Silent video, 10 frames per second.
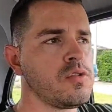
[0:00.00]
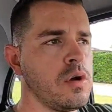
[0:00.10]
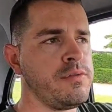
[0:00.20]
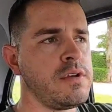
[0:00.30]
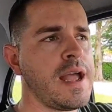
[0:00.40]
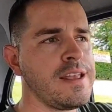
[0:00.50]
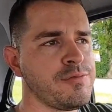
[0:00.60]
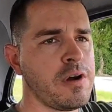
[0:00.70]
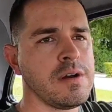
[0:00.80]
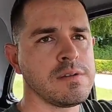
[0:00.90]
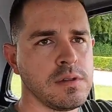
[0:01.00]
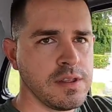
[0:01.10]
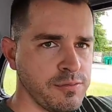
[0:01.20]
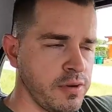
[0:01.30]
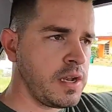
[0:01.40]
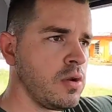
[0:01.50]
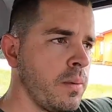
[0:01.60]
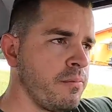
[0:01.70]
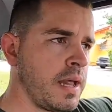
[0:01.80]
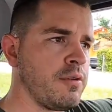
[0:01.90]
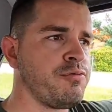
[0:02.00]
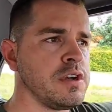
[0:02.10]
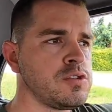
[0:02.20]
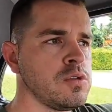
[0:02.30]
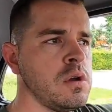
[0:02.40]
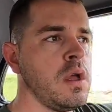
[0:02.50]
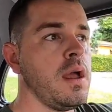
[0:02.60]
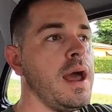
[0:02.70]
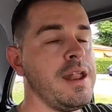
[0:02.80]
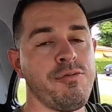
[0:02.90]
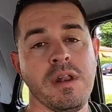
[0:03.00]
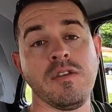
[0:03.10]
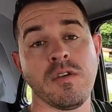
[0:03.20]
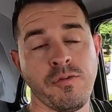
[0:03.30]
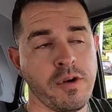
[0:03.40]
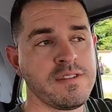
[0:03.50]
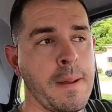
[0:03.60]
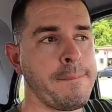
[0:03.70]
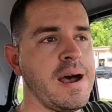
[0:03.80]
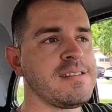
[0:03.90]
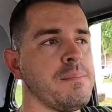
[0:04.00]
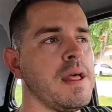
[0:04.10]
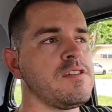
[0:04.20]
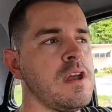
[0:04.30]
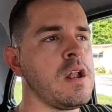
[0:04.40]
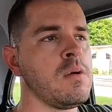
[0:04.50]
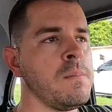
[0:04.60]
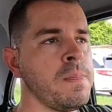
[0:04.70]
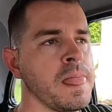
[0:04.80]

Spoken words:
So if you guys found this video beneficial, and if it is your first time passing by the channel,